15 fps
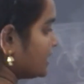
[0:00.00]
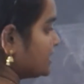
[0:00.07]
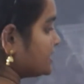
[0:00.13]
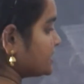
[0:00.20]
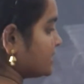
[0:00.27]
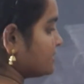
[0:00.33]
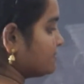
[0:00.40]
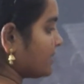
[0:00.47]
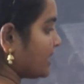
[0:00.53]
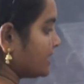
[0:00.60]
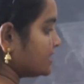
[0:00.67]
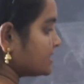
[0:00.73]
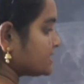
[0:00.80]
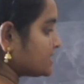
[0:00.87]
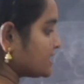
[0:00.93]
10
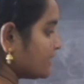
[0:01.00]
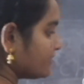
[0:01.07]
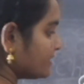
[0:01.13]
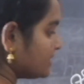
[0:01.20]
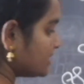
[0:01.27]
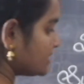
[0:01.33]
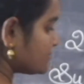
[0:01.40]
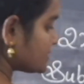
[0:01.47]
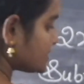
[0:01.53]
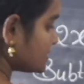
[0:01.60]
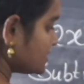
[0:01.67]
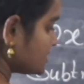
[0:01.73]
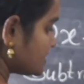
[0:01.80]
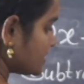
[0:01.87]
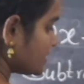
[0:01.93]
minus 7 gives
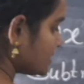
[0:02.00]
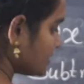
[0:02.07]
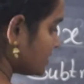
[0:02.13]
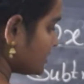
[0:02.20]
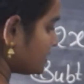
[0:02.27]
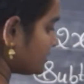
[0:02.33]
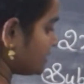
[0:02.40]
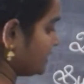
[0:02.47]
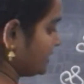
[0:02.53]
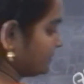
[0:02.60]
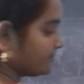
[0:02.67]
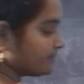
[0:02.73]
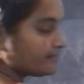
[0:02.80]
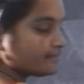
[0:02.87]
us 3.